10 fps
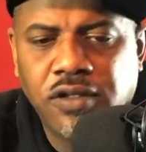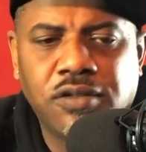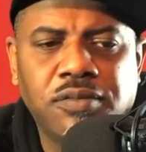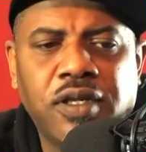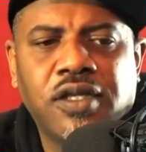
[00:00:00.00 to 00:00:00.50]
there
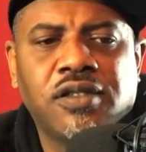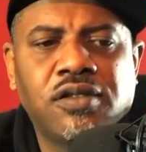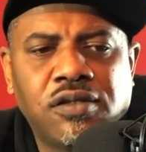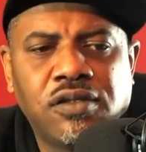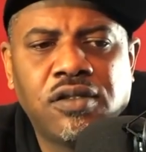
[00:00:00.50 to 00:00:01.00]
was some niggas
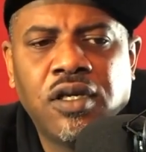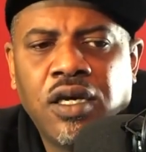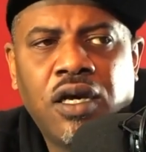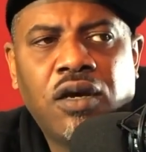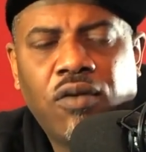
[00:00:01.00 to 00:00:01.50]

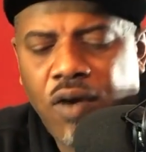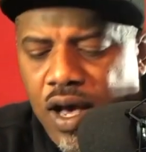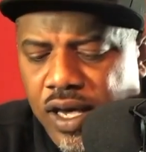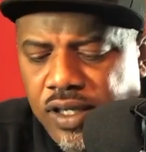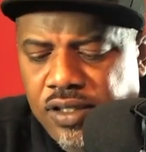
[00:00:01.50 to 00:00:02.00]

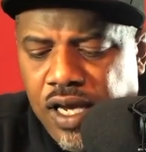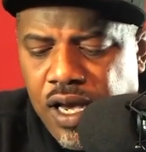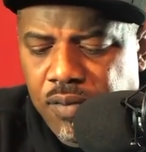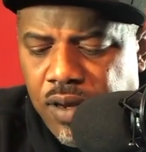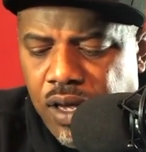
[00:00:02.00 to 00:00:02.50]
YA
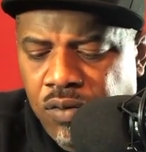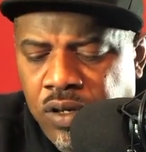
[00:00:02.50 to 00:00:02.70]
time like